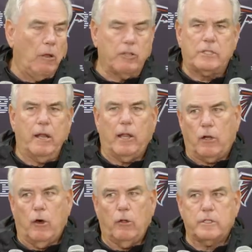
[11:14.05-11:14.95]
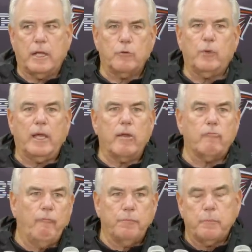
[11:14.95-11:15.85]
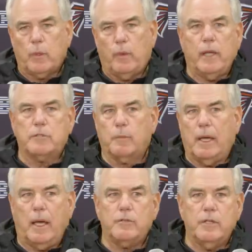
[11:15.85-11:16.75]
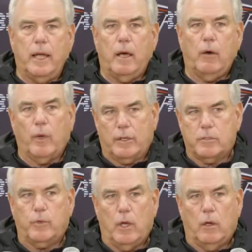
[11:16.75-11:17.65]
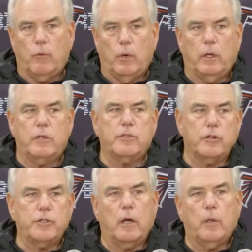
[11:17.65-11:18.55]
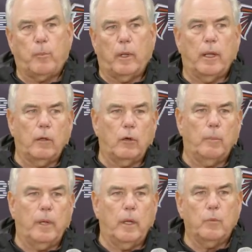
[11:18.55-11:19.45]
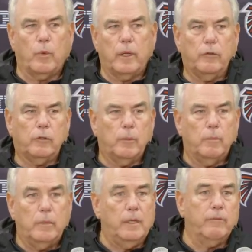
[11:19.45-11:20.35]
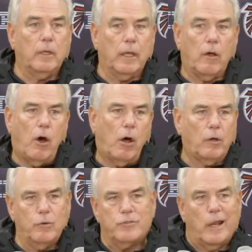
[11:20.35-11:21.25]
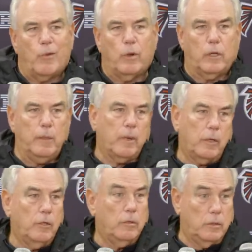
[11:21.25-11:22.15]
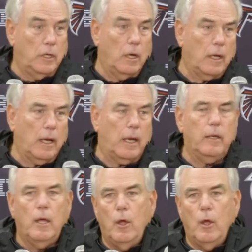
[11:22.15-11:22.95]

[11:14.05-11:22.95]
It's kind of like all these guys. We got we got some guys now. We got some young rookies that are starting to play a little bit, and we're getting some even like Hawk, who's not a rookie but a, a young guy.